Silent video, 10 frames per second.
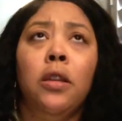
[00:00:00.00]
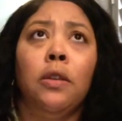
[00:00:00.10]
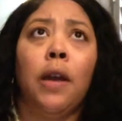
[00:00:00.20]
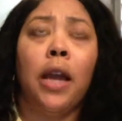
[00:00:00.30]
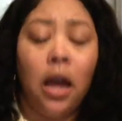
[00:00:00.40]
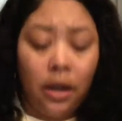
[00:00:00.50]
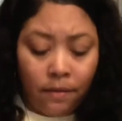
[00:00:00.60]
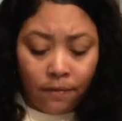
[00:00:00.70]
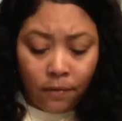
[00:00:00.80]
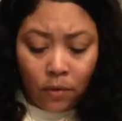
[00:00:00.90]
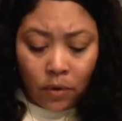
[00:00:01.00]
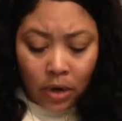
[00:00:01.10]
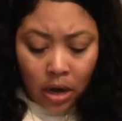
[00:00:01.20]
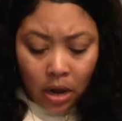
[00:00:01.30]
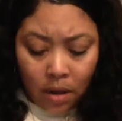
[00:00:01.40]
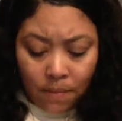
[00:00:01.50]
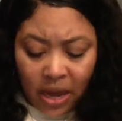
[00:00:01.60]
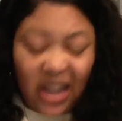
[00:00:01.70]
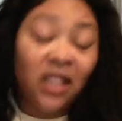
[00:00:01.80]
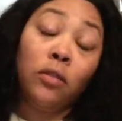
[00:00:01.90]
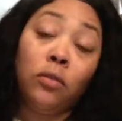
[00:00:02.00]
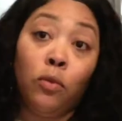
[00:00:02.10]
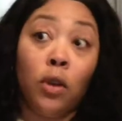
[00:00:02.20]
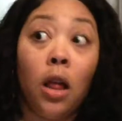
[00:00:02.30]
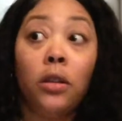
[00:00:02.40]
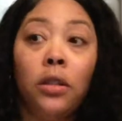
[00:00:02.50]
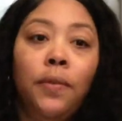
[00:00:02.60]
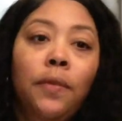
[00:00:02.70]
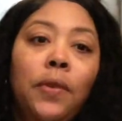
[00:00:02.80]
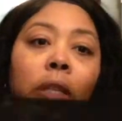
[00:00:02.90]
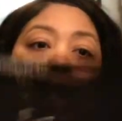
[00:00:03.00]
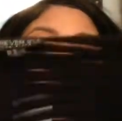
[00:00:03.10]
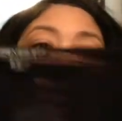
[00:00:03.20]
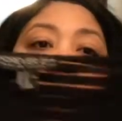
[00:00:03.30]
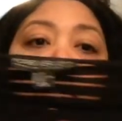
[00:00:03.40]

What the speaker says: So I got it for, I guess, $4.50.